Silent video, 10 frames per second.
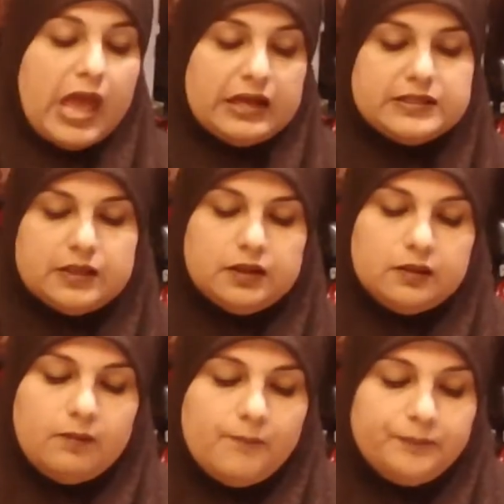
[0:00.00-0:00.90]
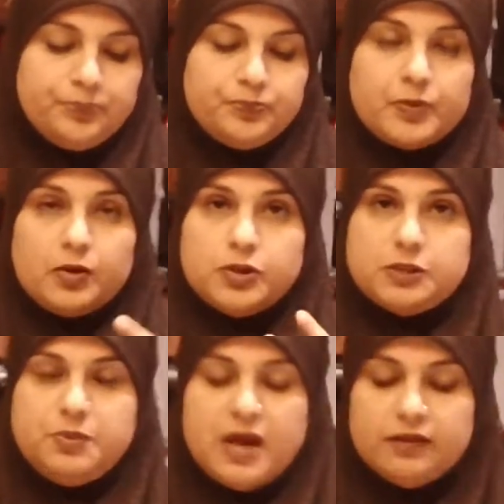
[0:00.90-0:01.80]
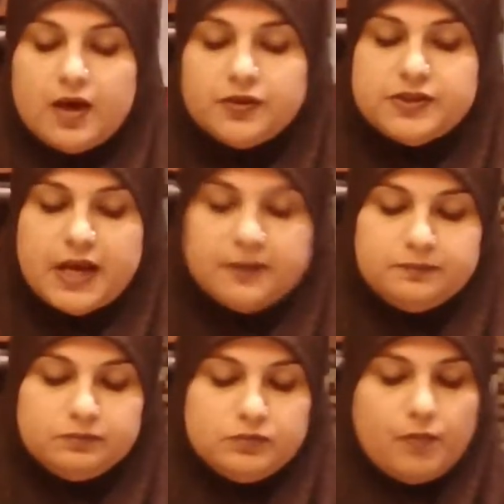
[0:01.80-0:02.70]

excellent crispy on the outside